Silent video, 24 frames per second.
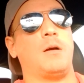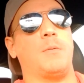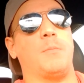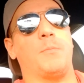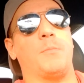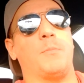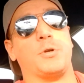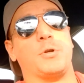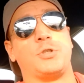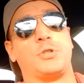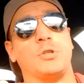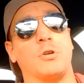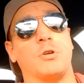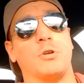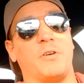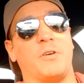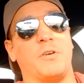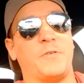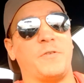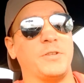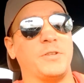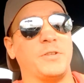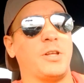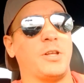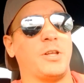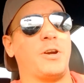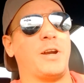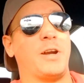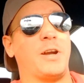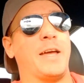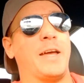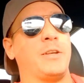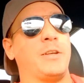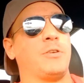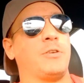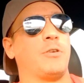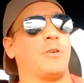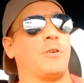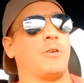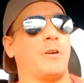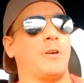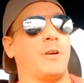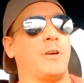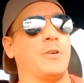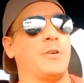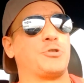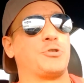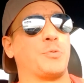But if on the other hand
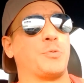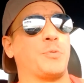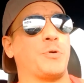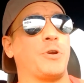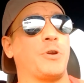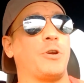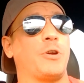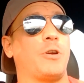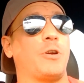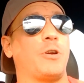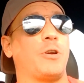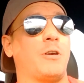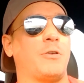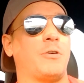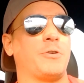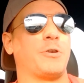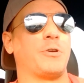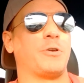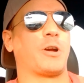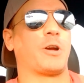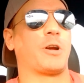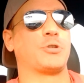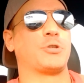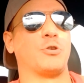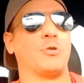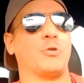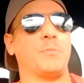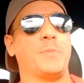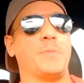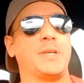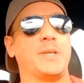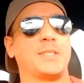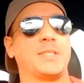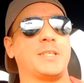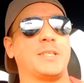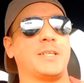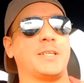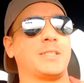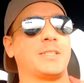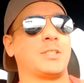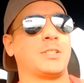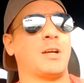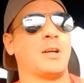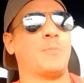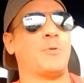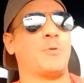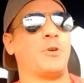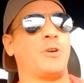you're an entrepreneur or you got your own business,
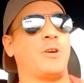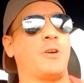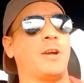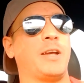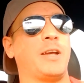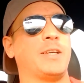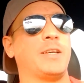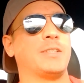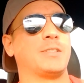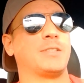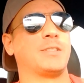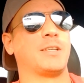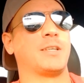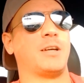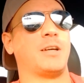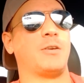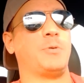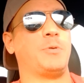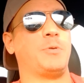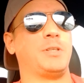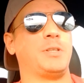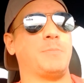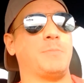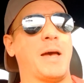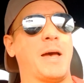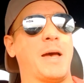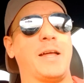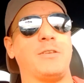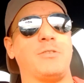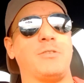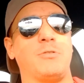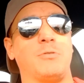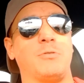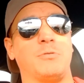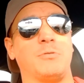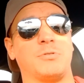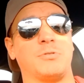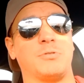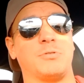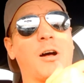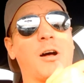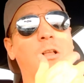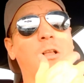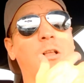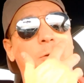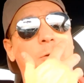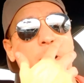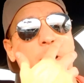summer is really bad news
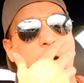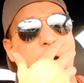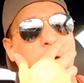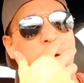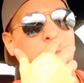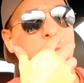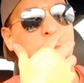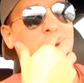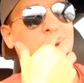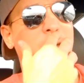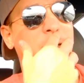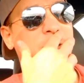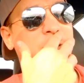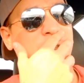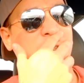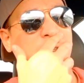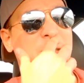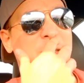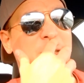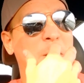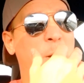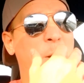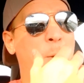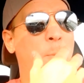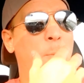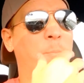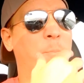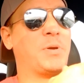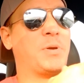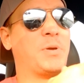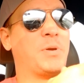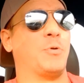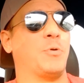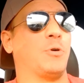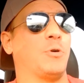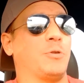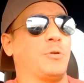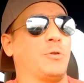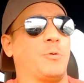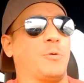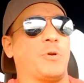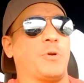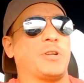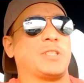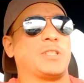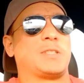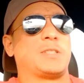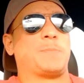all around because people don't
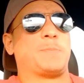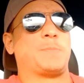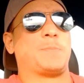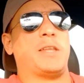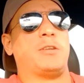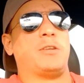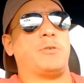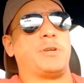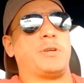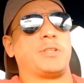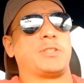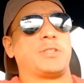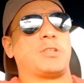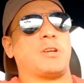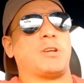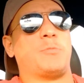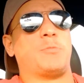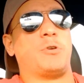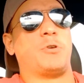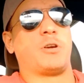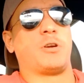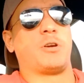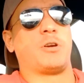want to spend during summer.